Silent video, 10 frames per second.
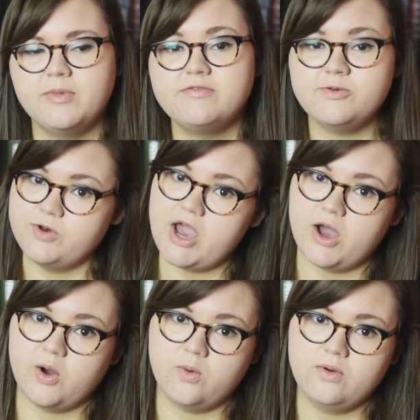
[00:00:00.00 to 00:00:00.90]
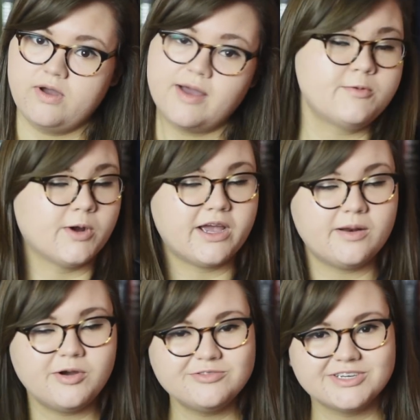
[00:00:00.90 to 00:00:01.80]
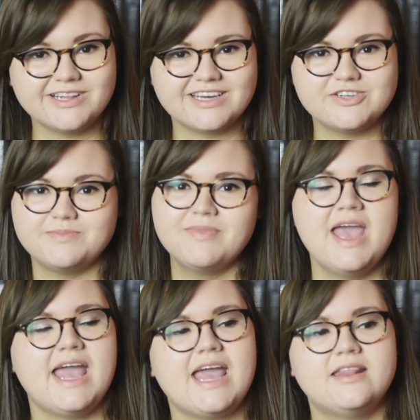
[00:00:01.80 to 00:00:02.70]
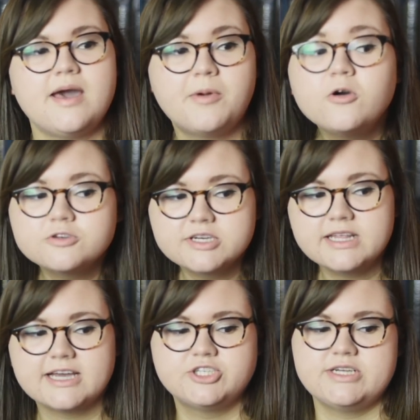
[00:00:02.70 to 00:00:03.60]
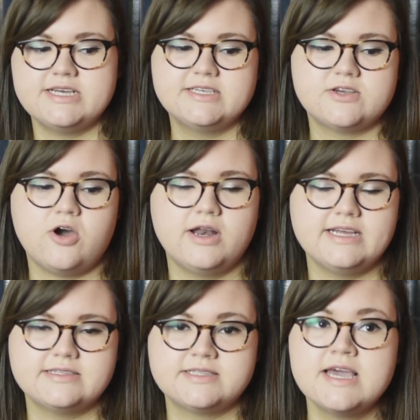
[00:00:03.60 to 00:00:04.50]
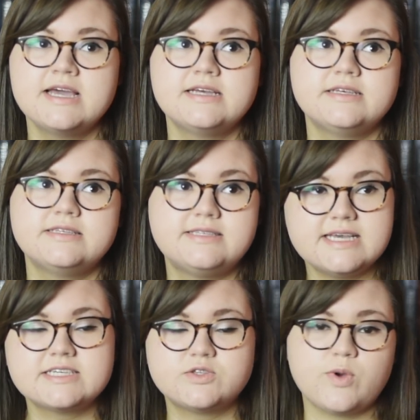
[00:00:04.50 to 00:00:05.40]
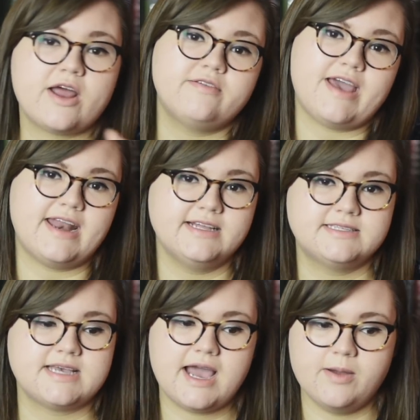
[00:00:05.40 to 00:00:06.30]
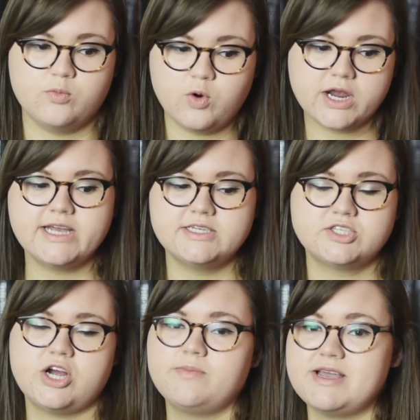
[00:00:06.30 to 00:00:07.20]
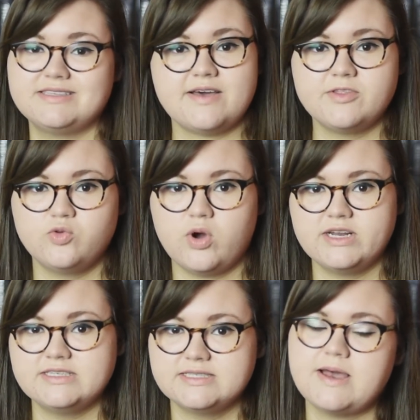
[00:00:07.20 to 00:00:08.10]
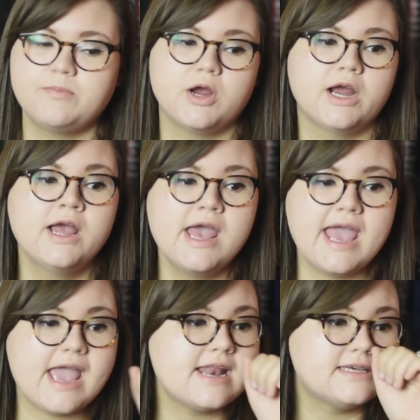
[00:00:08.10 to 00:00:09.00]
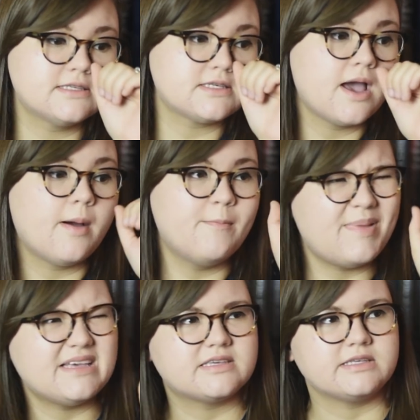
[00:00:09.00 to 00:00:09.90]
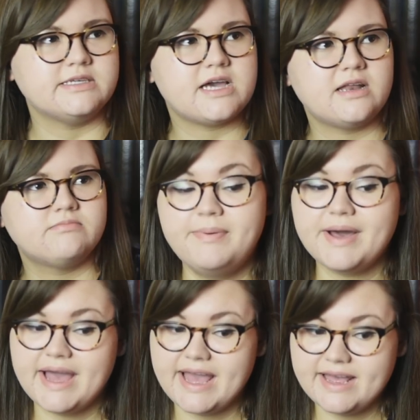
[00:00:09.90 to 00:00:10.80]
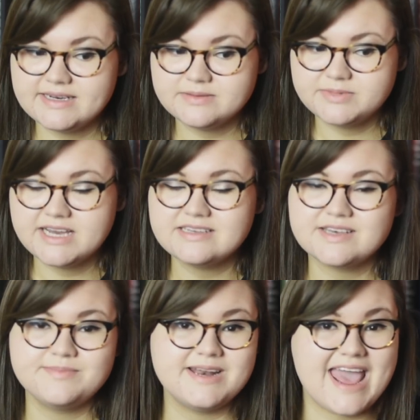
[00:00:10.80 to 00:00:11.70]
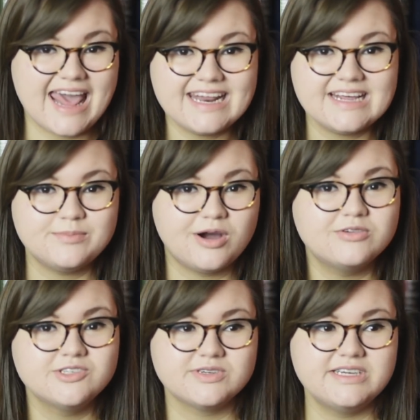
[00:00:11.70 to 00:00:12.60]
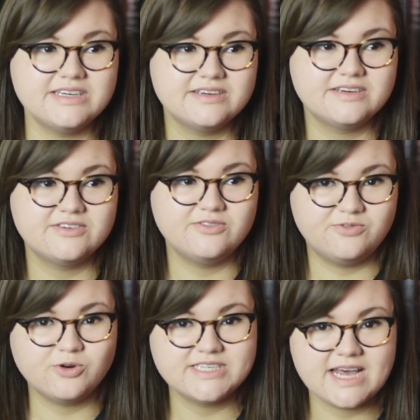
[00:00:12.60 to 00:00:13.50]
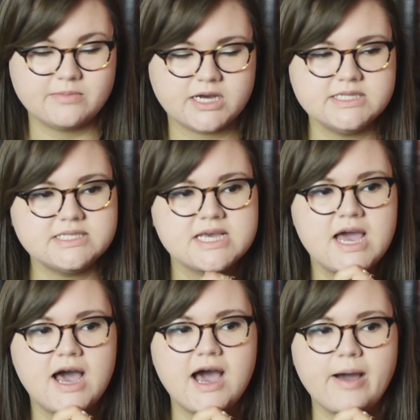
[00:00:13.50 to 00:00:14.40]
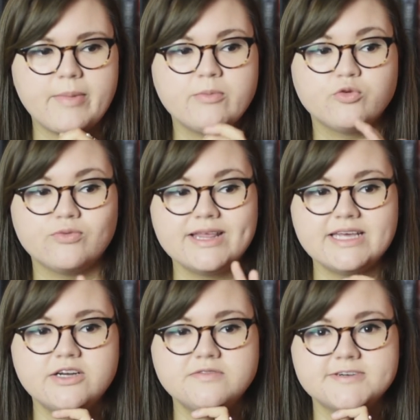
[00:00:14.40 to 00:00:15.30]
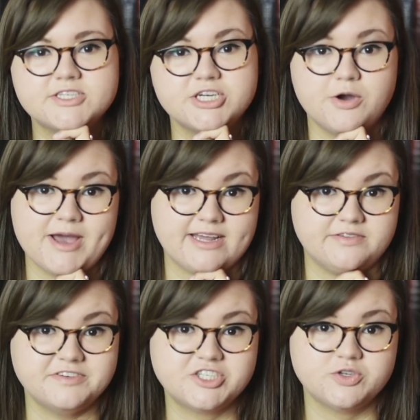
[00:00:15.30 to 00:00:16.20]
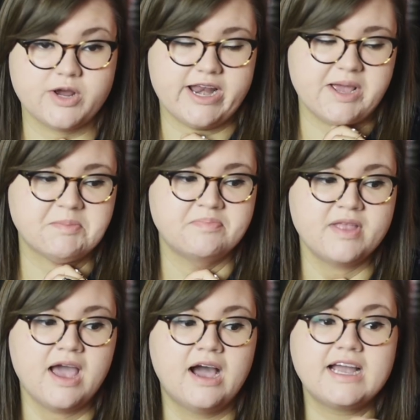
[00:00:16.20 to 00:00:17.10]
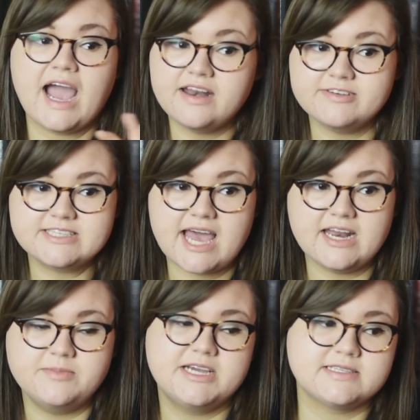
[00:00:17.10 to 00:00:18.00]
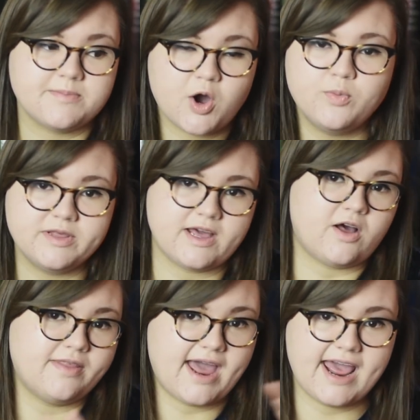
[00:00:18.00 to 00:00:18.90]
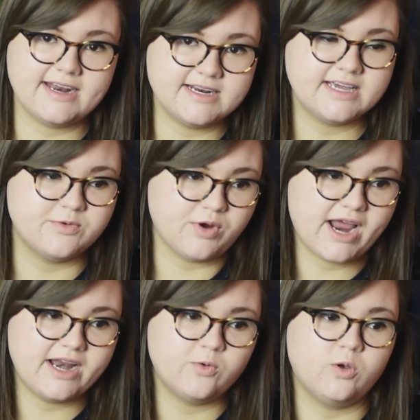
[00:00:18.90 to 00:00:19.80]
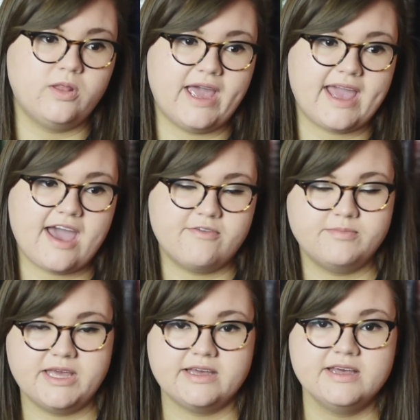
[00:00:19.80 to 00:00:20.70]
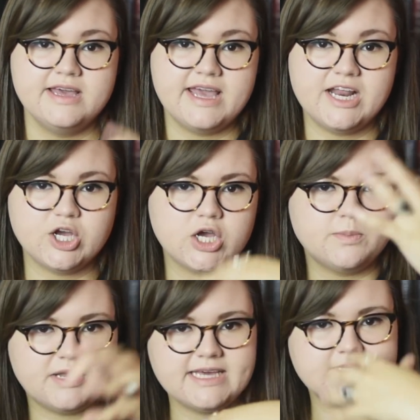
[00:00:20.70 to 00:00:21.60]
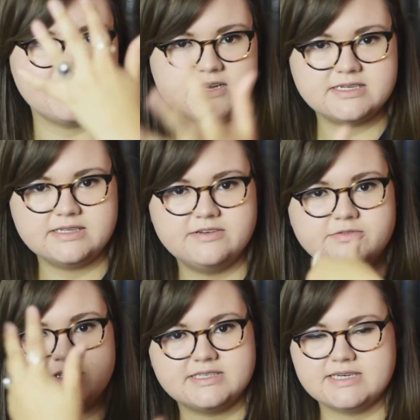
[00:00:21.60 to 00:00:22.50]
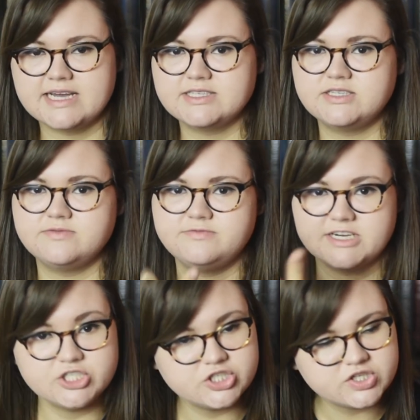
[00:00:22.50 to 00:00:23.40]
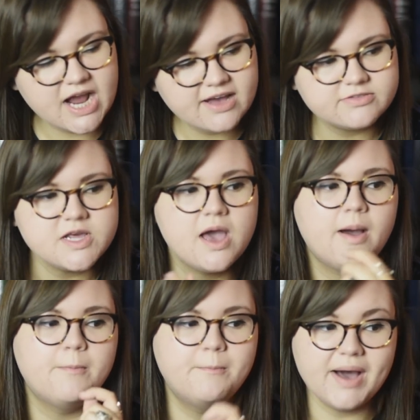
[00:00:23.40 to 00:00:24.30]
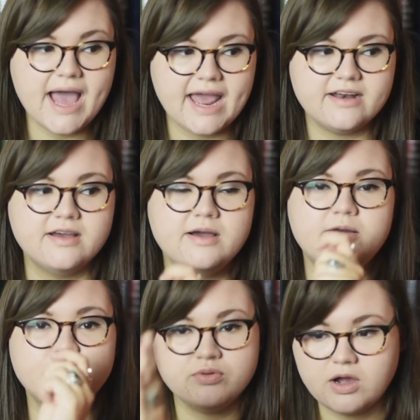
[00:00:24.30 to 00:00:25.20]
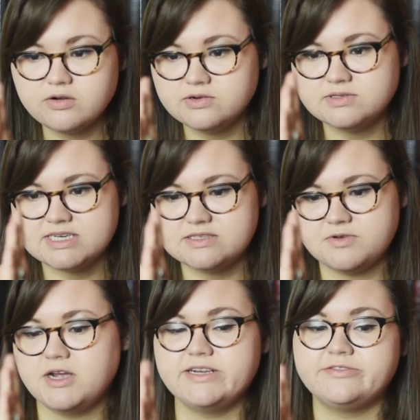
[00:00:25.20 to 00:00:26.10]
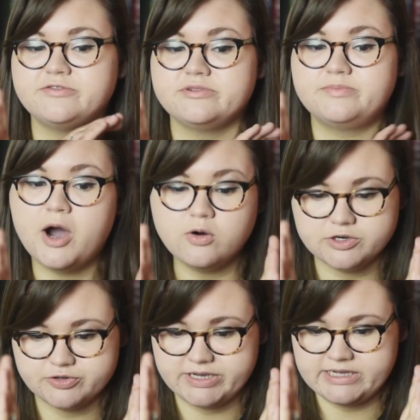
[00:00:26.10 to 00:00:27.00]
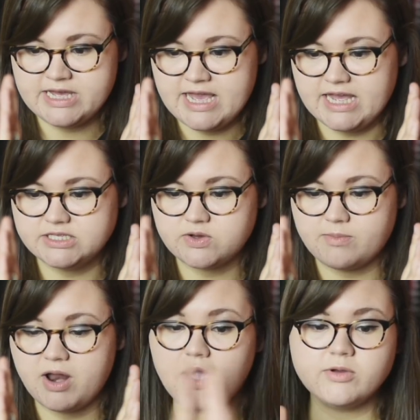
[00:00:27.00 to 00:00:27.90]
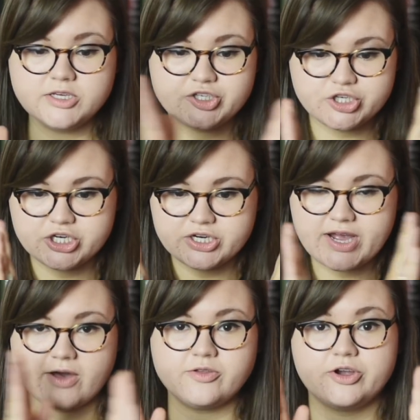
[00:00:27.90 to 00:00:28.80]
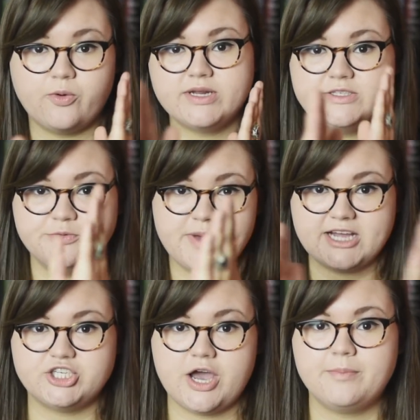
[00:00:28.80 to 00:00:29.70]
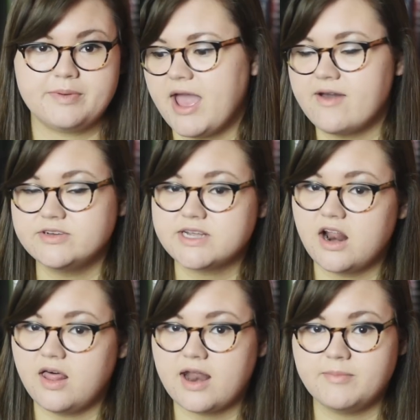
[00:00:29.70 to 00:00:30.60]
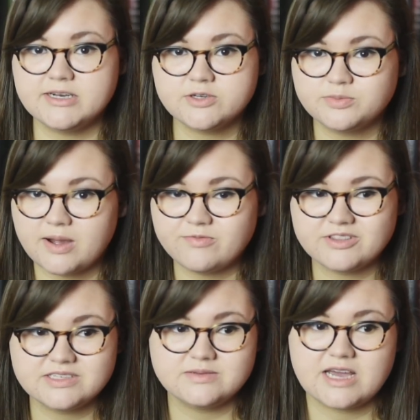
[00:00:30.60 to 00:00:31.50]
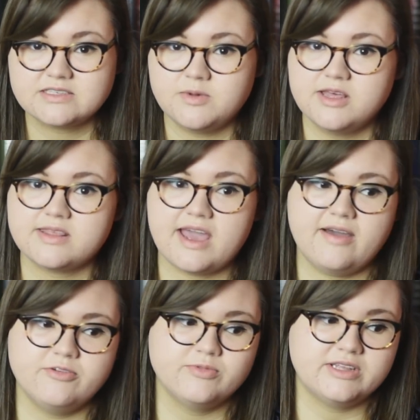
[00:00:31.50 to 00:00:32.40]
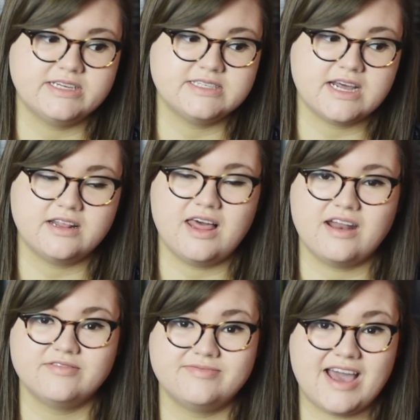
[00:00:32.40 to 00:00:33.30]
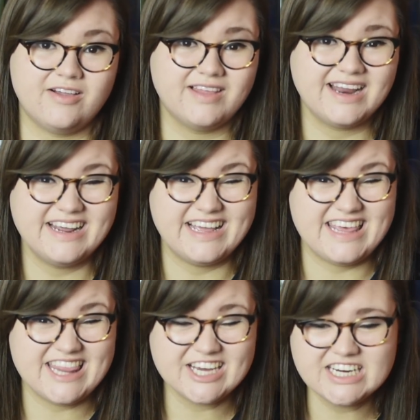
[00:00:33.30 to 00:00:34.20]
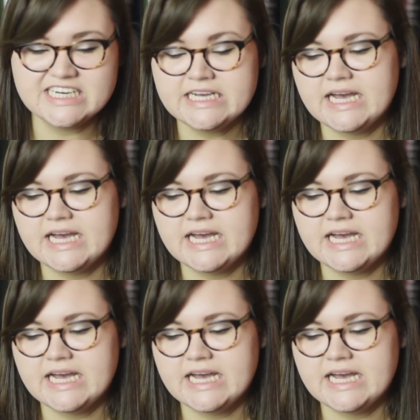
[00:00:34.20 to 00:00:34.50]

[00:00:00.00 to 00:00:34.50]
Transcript: If you know, I've been working on a poetry collection, and that poetry collection is on its sixth round of edits. I am working to start my seventh one in December. It is basically done. But because I've been editing poetry for 10 months, I'm really nervous to go back into fiction writing. Kind of excited because I'm hoping that all that editing and writing will like have me in a good place mentally for this next fiction draft. But prose is very different from poetry, and so I'm not really sure how they're going to match up. I haven't done a lot of mental prep for this next month. I haven't really done a lot of outlining either.